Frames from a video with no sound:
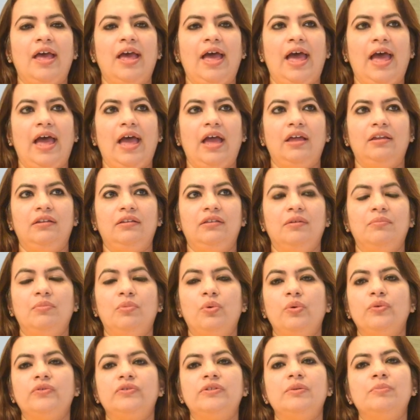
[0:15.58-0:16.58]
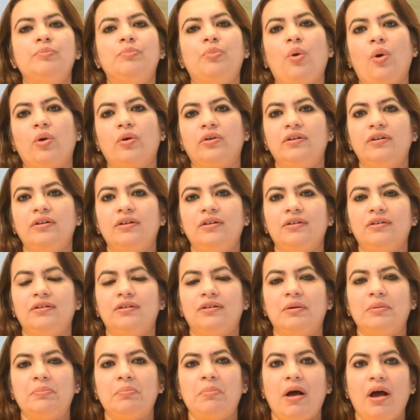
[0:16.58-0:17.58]
and the most important
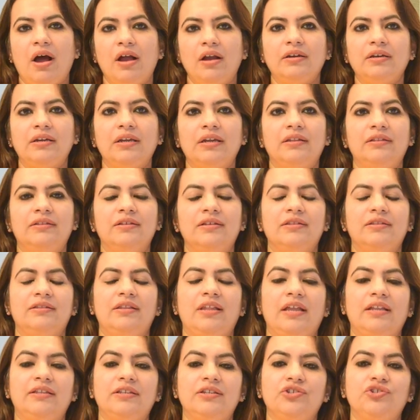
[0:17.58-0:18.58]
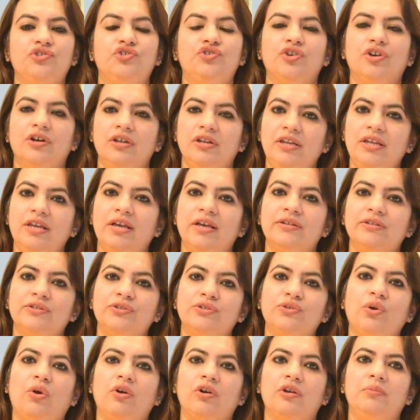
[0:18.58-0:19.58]
part that this journey has
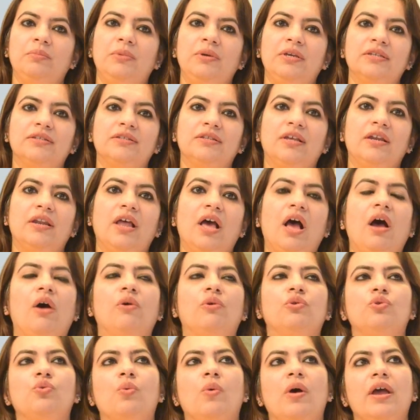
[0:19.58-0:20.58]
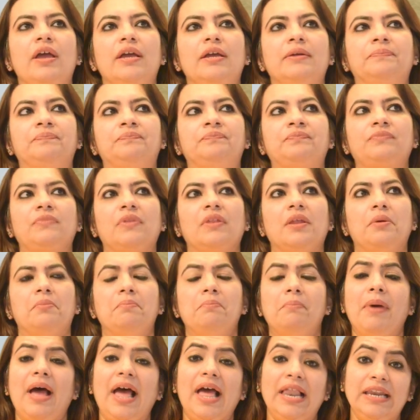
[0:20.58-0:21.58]
taught me is that how do I
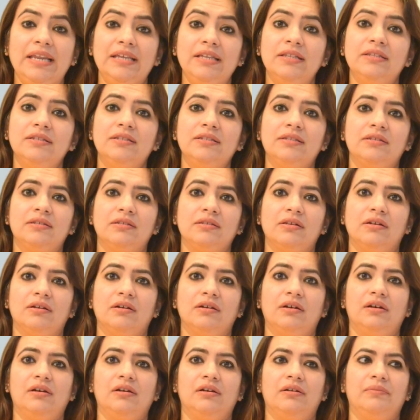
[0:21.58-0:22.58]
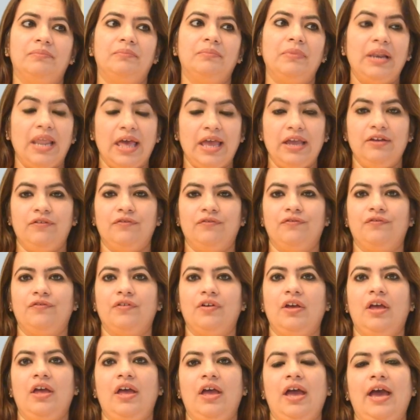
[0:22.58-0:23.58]
balance life
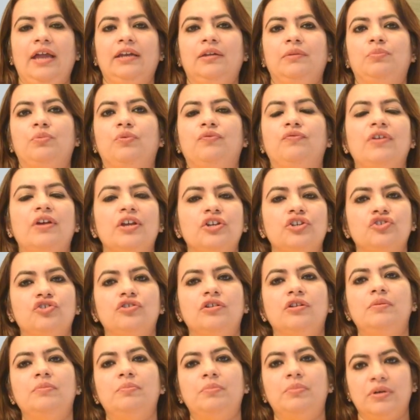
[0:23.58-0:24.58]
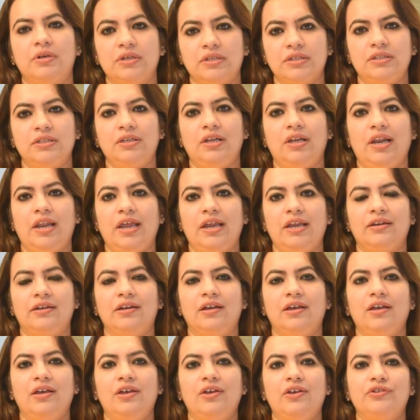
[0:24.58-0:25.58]
at a professional, personal end.
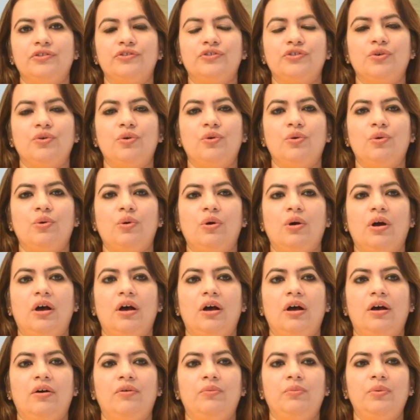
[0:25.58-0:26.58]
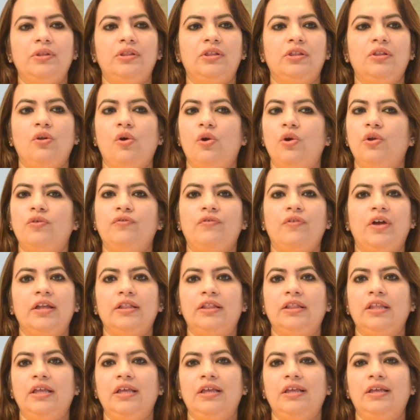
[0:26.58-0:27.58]
So with a lot of, I
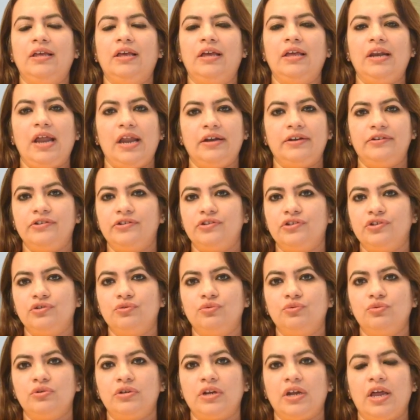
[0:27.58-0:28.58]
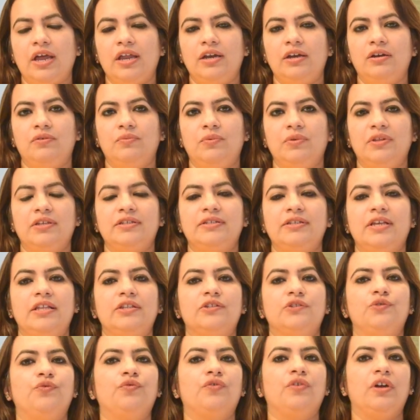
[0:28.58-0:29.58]
think, gratitude and with a
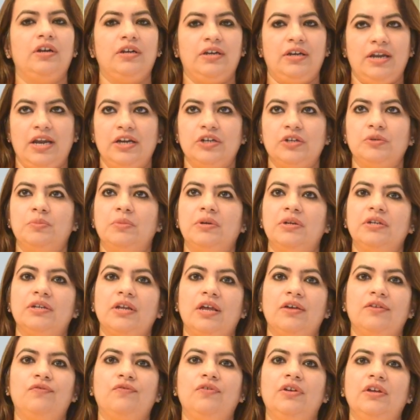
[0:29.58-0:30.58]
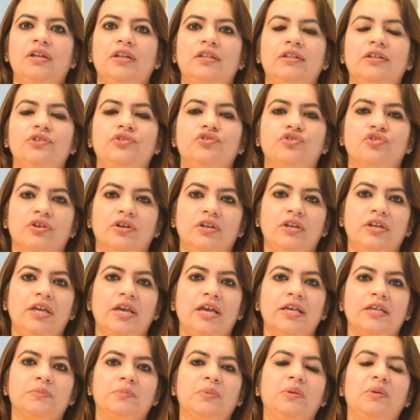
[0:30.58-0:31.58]
sense of contentment, I feel the journey
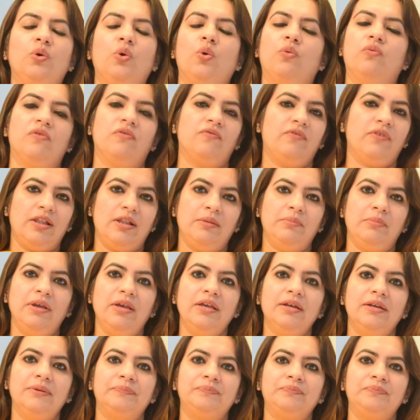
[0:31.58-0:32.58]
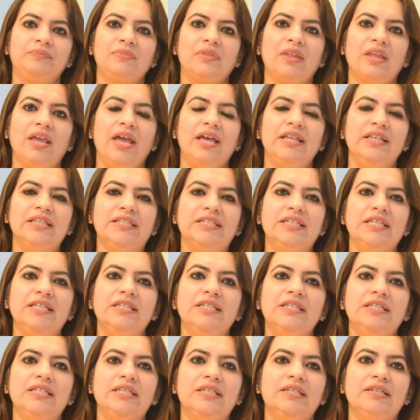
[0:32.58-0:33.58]
has been overwhelming. And
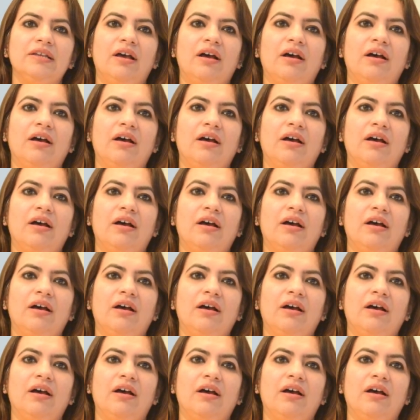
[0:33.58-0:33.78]
since